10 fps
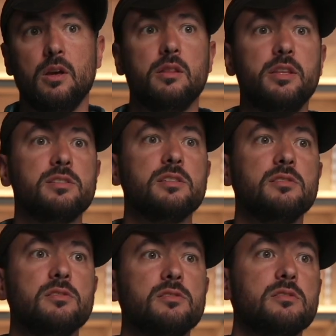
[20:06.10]
This
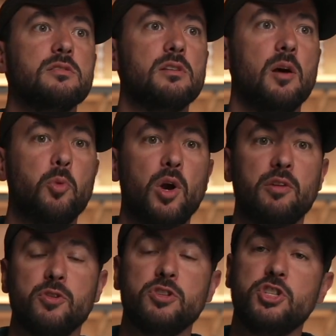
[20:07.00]
is a prayer
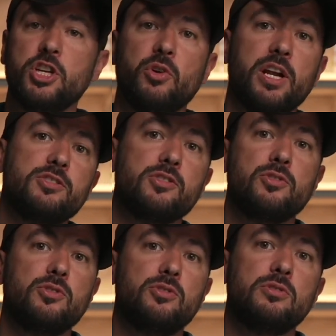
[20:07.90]
for
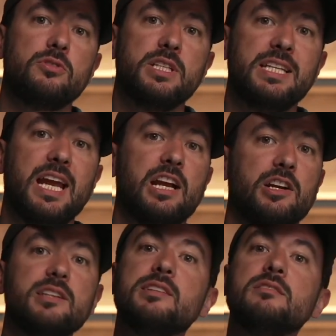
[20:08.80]
generational
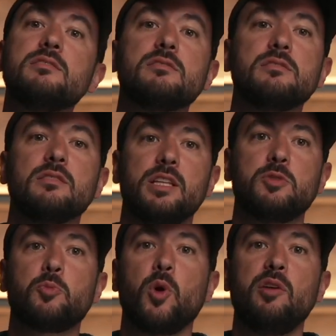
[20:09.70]
inheritance. Let's
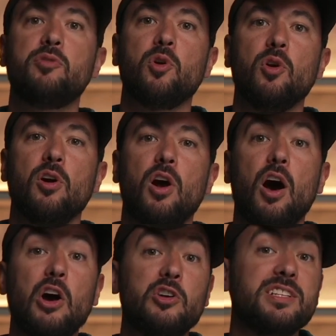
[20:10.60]
pray for
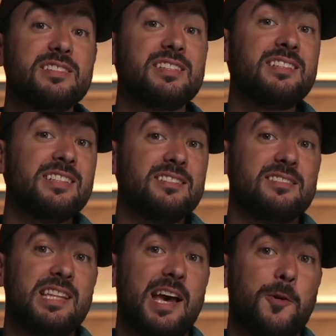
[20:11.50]
our
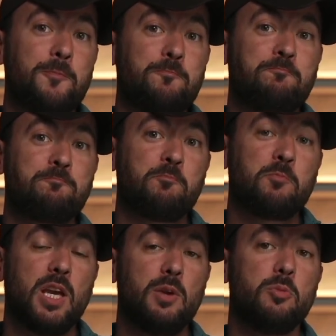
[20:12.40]
descendants now.
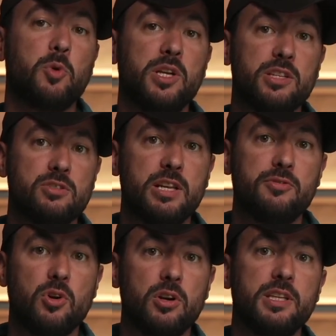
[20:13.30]
Okay, we prayed yesterday
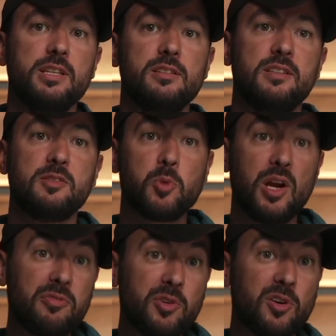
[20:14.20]
for our kids. Let's
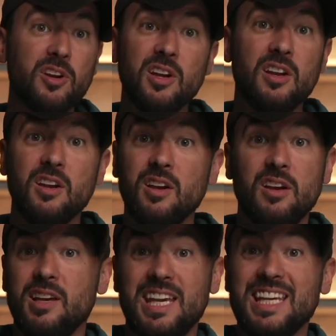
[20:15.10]
pray for
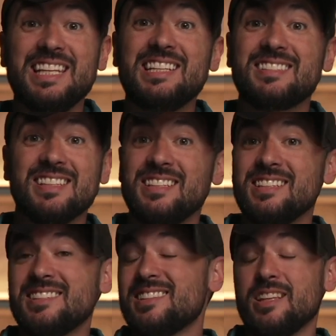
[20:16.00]
any
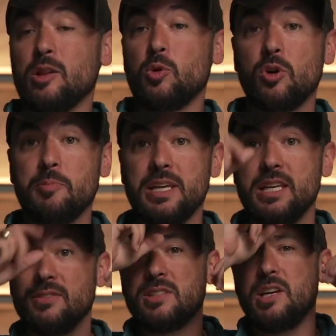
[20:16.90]
descendants that the Lord may
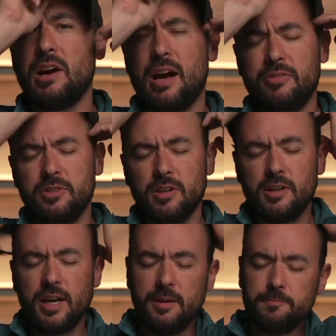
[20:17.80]
give us hereafter.
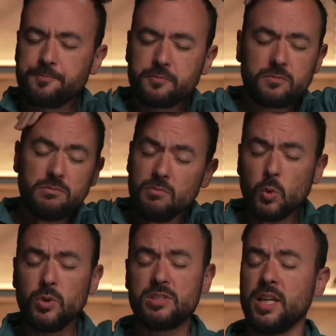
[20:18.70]
God,
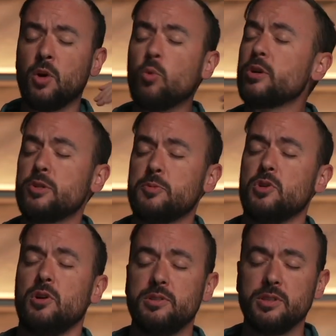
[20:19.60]
we sang a worship
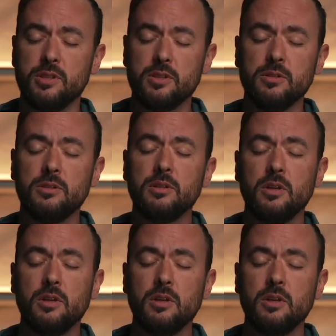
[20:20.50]
song to you.